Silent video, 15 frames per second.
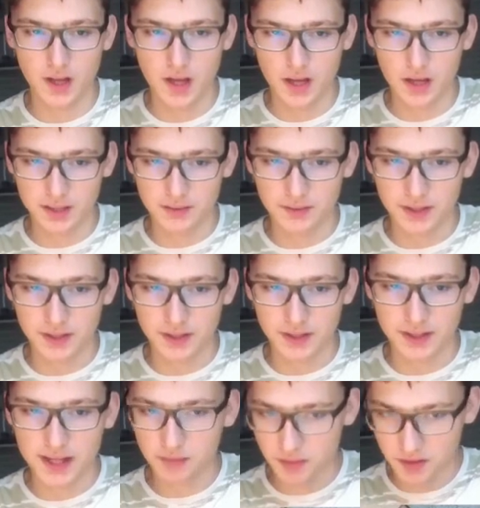Because if he takes
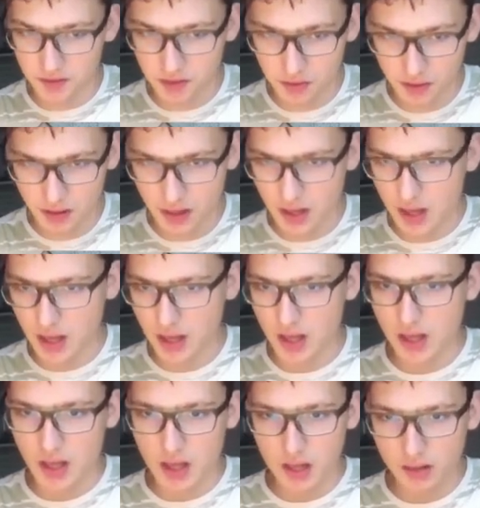on b two,
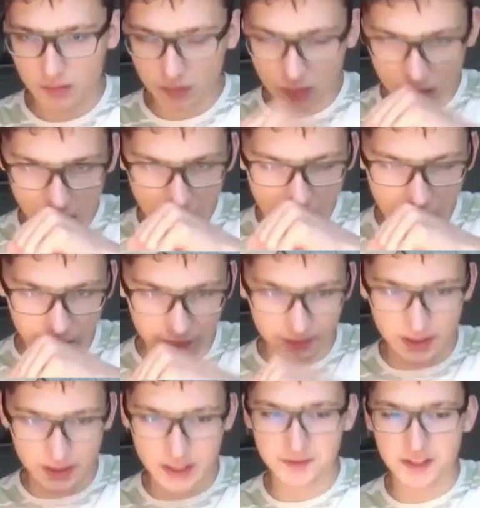
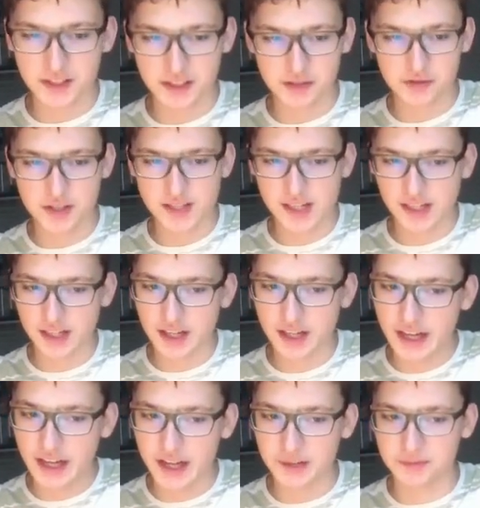there's this interesting
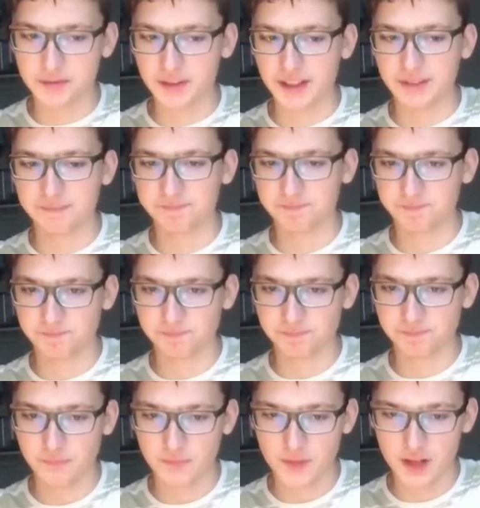line a three.
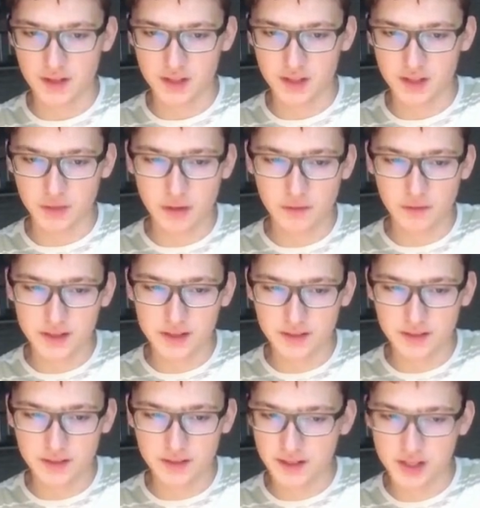So now this is
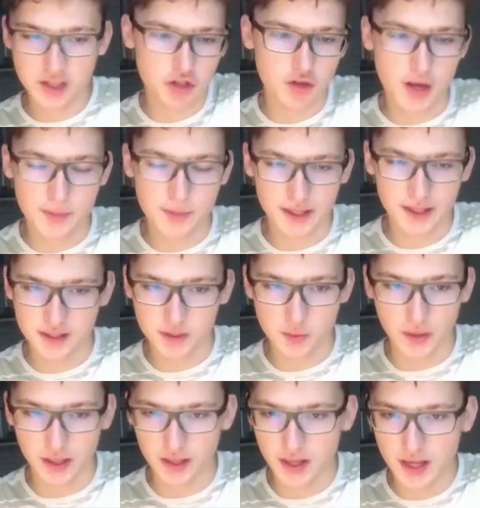this is just trapping his
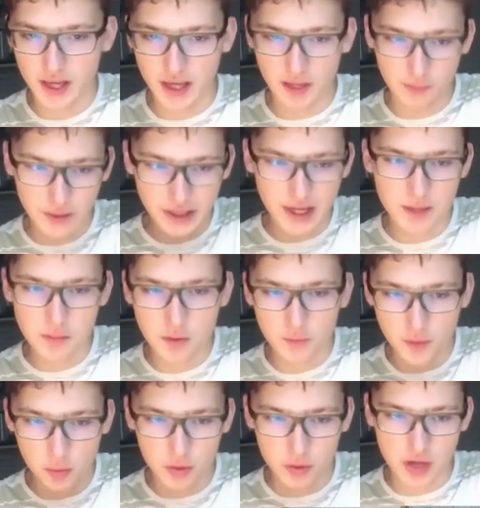queen. If we had a move,
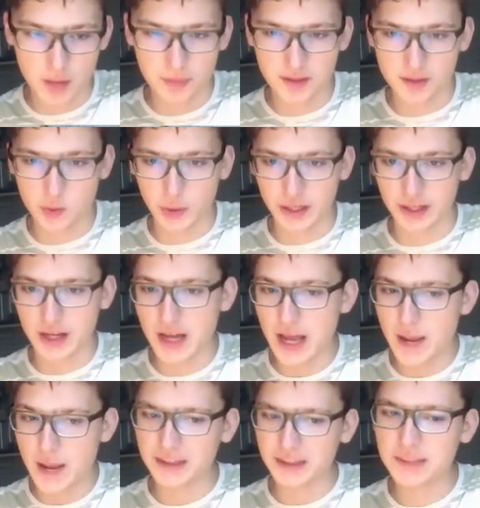we would trap his queen.
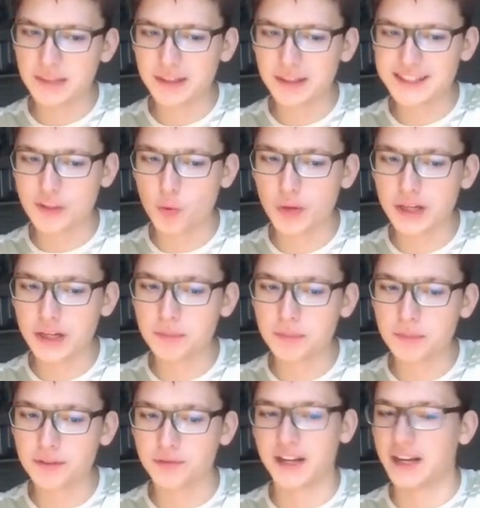But he plays queen b
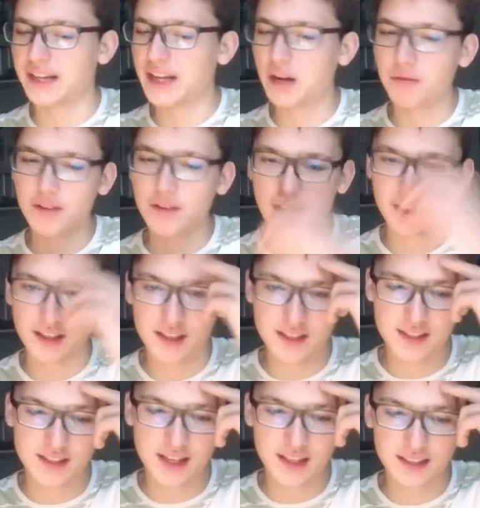three, and now there are
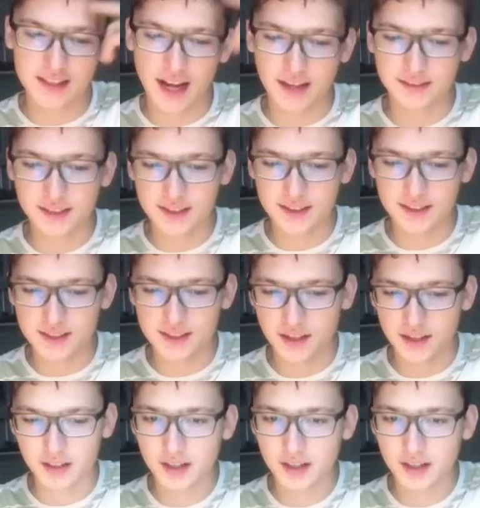insane tactics here.